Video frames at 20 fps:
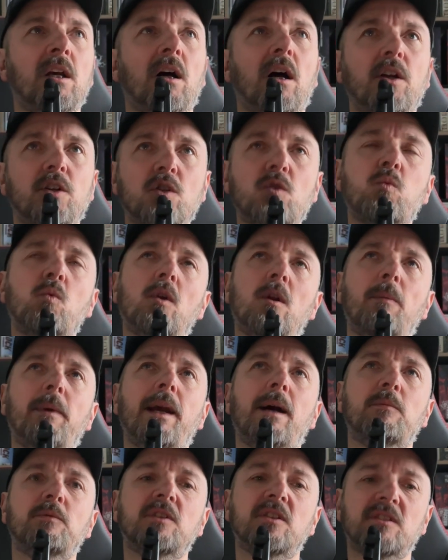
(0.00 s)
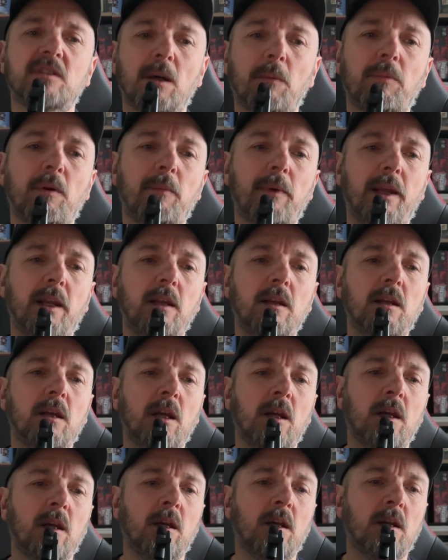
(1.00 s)
I just want to be able to supplement
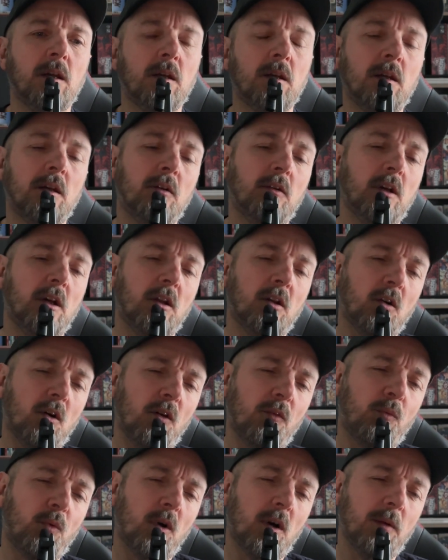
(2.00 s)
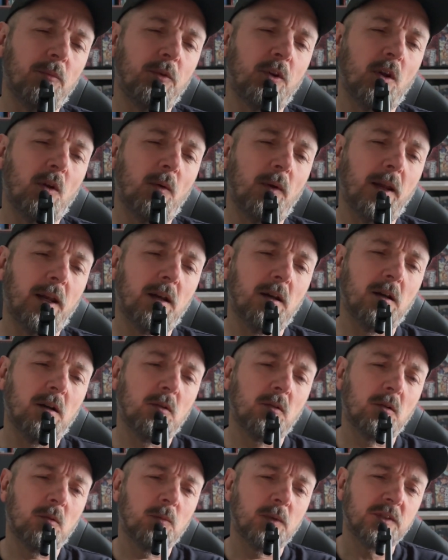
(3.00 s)
a lot of what I'm doing.
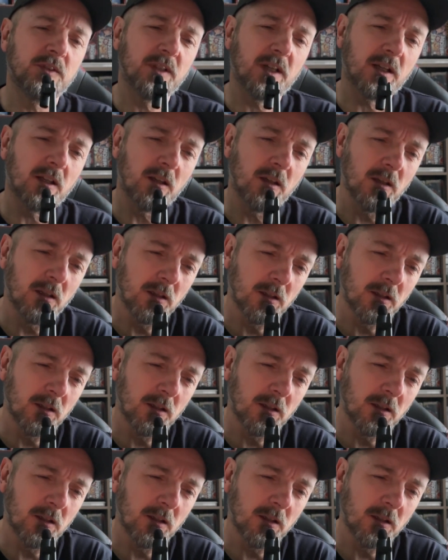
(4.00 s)
Hold on one second.